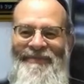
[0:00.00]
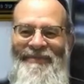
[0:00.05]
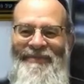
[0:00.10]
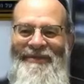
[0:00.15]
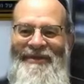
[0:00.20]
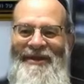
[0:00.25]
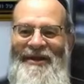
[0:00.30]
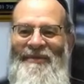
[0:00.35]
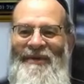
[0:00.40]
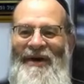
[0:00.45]

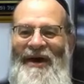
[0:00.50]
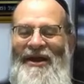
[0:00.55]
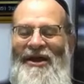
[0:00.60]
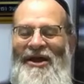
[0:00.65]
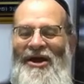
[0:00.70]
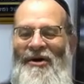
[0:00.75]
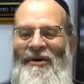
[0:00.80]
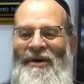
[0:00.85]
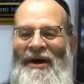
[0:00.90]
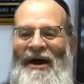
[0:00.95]
didn't want to
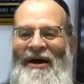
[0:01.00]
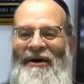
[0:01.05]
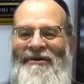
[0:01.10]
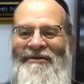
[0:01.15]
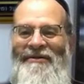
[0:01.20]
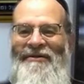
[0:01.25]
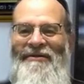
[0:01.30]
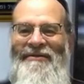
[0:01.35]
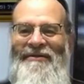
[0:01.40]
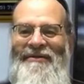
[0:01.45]
go out,
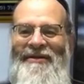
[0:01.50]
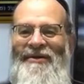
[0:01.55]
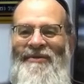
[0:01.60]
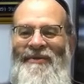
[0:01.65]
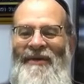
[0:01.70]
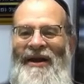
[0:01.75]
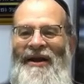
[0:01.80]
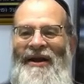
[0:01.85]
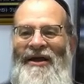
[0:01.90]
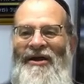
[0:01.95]
didn't
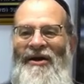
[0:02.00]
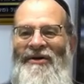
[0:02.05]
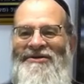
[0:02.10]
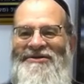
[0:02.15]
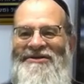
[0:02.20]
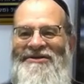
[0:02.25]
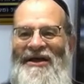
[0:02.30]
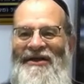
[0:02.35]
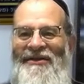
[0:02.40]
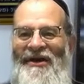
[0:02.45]
want to go and
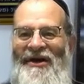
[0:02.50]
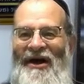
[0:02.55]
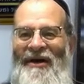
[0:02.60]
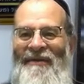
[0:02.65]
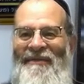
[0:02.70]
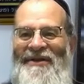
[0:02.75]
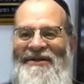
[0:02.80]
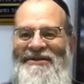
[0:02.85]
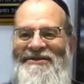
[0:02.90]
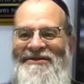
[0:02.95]
sell their
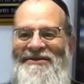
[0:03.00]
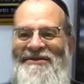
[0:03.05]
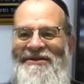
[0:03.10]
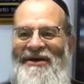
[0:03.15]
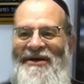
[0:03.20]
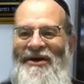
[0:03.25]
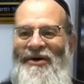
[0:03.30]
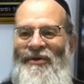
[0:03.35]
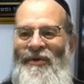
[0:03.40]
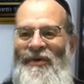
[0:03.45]
chometz
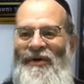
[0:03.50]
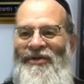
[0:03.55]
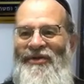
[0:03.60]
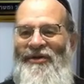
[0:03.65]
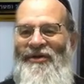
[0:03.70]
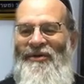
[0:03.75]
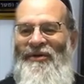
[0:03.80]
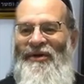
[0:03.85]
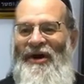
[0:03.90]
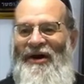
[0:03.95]
with
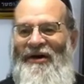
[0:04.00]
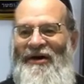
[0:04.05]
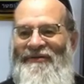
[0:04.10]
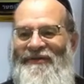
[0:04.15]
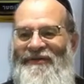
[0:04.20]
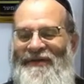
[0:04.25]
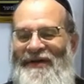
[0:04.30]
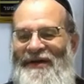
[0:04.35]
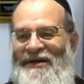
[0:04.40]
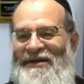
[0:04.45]
the
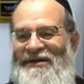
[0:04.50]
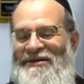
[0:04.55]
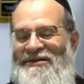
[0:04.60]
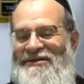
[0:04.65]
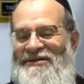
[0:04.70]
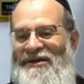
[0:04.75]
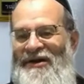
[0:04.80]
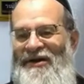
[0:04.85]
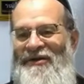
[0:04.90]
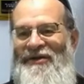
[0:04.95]
Rav,
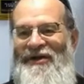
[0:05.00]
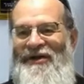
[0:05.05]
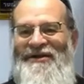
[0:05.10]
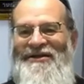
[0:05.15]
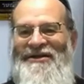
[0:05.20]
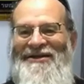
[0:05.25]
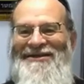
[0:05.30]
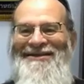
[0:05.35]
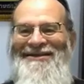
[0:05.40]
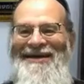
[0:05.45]
so they
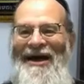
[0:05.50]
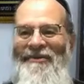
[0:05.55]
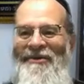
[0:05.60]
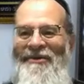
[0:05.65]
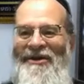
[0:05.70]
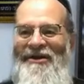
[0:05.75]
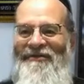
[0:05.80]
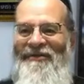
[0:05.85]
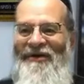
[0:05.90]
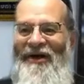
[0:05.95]
just got
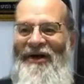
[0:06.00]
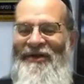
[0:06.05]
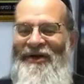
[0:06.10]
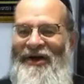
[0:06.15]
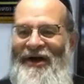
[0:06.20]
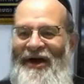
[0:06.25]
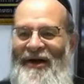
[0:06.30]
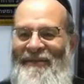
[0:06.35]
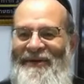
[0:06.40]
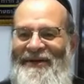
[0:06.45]
rid of all their
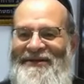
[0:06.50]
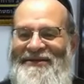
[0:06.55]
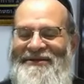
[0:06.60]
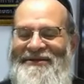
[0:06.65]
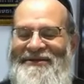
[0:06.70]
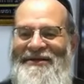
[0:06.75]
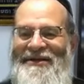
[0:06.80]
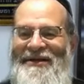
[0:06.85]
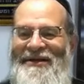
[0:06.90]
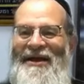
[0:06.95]

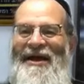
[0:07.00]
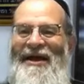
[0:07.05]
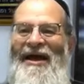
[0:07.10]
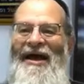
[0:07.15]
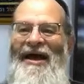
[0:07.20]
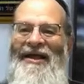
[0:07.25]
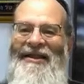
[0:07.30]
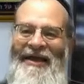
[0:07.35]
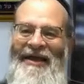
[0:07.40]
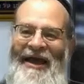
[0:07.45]
chometz.
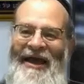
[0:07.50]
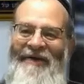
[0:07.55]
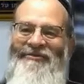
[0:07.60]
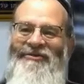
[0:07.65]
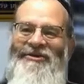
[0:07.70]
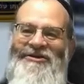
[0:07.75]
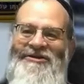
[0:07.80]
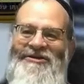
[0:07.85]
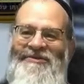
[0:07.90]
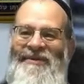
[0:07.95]
And
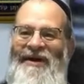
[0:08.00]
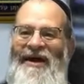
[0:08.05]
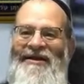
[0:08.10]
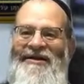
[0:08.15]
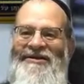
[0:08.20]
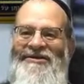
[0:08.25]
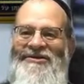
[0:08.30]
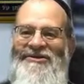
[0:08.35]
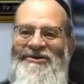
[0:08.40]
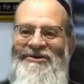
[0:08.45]
after
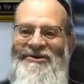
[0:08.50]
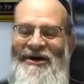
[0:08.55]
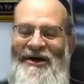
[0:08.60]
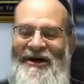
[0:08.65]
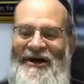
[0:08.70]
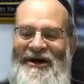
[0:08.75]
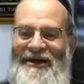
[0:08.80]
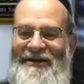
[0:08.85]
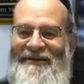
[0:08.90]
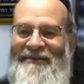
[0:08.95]
Zmani
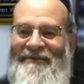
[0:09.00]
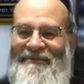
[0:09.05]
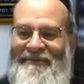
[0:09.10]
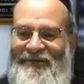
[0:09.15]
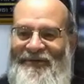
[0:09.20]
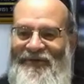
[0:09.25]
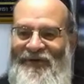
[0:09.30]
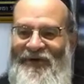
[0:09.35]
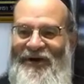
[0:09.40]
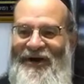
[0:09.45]
Suroi,
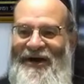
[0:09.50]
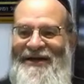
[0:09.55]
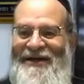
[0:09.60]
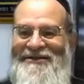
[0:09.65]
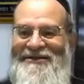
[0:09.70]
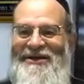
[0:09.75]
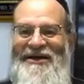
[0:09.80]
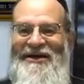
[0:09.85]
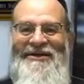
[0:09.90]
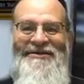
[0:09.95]
before
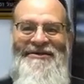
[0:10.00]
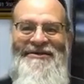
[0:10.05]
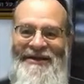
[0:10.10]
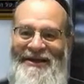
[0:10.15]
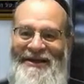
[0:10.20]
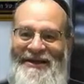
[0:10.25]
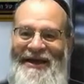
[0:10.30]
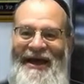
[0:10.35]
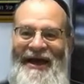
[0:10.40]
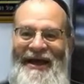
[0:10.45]
Chatzos,
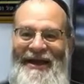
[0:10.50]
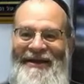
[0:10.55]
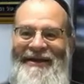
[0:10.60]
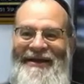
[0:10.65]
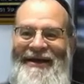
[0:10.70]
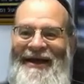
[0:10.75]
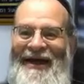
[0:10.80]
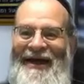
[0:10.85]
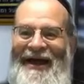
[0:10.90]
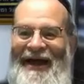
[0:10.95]
again,
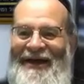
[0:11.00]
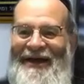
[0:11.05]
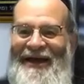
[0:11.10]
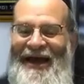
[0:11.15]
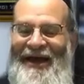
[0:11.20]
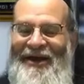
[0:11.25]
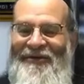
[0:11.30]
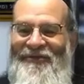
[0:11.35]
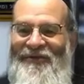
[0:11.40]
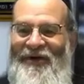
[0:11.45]
I
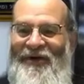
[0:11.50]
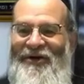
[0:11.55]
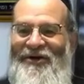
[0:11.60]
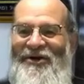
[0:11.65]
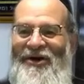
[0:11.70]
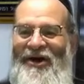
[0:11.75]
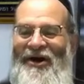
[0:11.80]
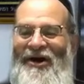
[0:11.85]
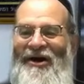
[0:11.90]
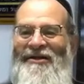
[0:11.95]
got a phone
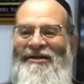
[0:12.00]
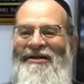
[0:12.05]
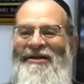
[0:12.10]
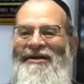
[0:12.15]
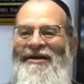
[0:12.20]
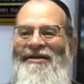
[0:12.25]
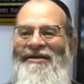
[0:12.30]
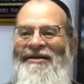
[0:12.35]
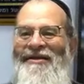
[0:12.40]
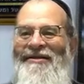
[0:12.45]
call
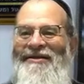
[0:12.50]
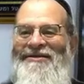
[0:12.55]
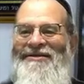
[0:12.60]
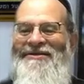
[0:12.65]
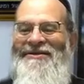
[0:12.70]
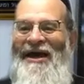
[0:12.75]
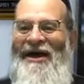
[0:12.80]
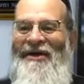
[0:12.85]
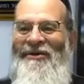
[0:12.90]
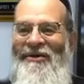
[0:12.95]
that this
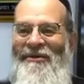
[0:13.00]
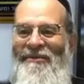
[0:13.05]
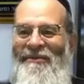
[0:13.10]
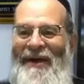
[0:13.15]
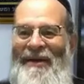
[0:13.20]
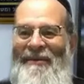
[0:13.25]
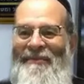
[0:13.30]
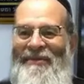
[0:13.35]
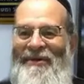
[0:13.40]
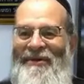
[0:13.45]
guy
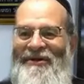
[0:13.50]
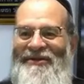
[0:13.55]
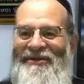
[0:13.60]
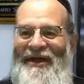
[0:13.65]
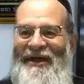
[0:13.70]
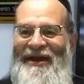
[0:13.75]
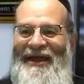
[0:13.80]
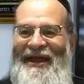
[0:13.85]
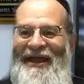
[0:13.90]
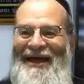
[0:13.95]
remembered
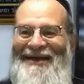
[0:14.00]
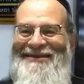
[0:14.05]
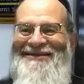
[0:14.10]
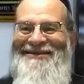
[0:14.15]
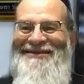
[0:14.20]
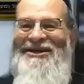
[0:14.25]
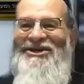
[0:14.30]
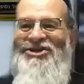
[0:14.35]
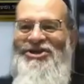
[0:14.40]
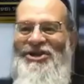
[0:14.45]
that he has
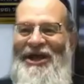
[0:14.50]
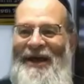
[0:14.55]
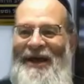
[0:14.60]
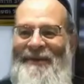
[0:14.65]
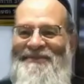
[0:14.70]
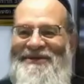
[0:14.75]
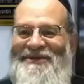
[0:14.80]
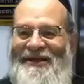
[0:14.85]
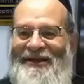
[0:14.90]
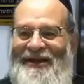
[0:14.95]
a
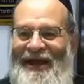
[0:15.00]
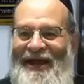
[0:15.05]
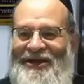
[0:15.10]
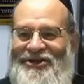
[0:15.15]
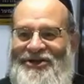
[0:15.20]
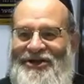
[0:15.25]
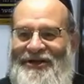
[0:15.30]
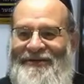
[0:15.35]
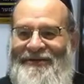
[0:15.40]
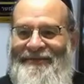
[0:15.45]
schnapps
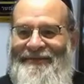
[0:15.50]
collection.